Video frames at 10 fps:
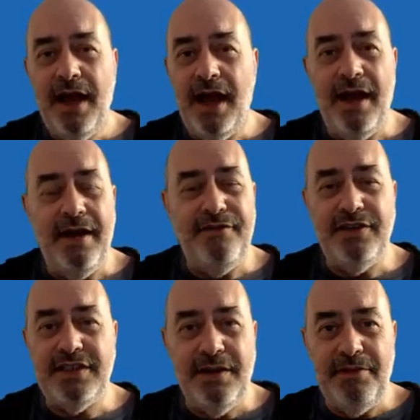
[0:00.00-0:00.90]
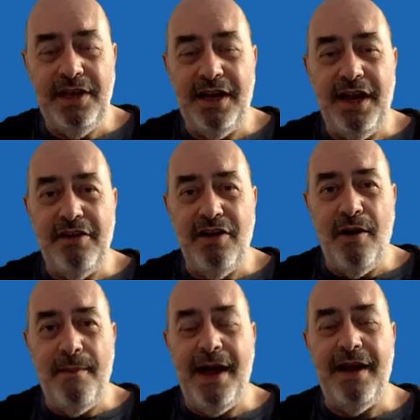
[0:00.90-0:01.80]
If it's something I don't
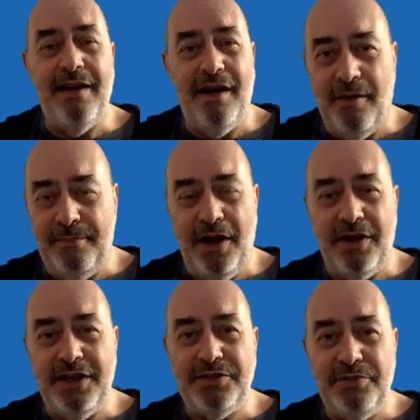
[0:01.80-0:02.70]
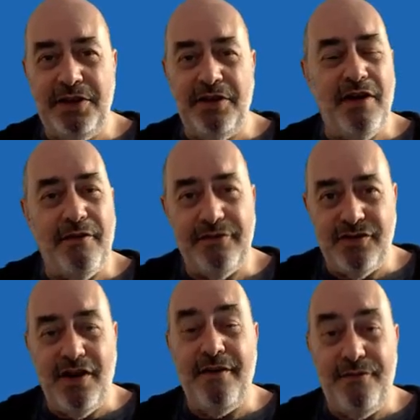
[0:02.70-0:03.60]
know about, I'll be honest with you and I'll
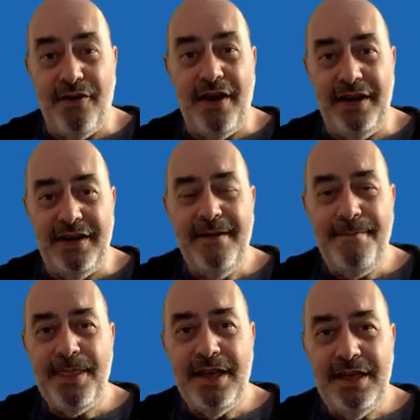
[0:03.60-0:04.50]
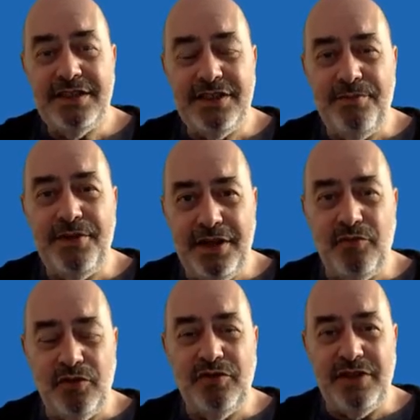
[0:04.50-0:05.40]
try and find something
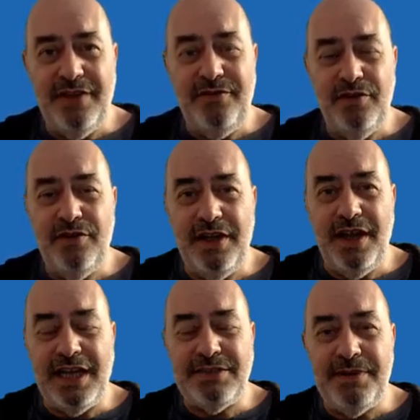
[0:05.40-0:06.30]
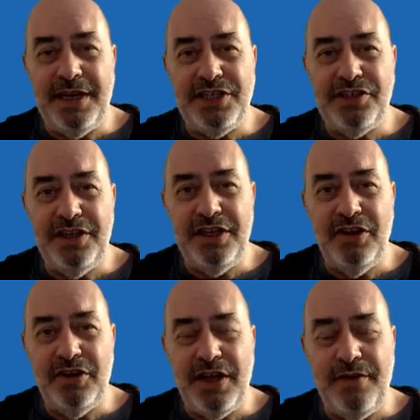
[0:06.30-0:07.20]
that will give you the explanation that
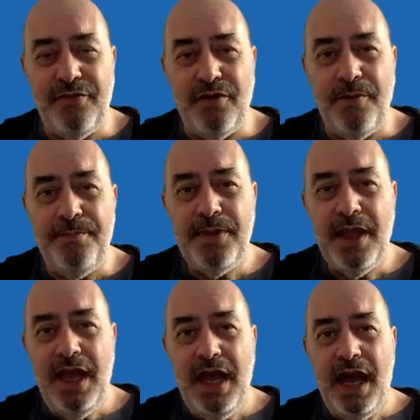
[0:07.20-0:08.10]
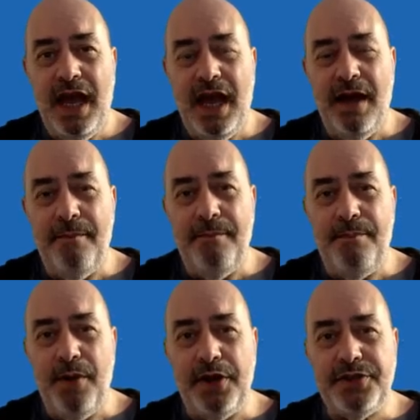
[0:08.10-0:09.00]
you're looking for.
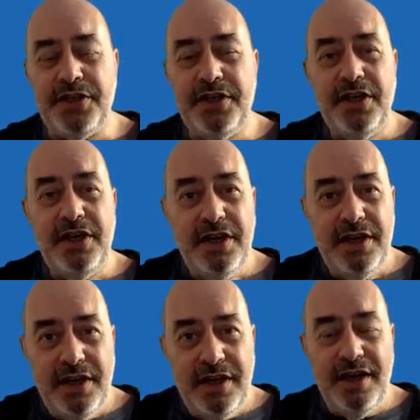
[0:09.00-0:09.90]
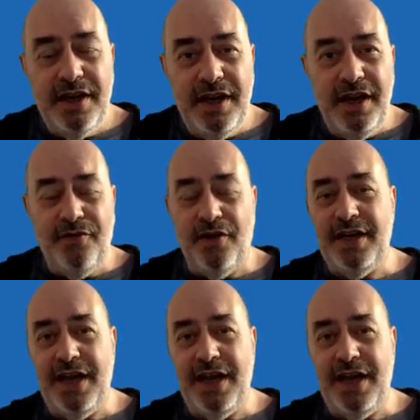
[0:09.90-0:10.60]
But if I can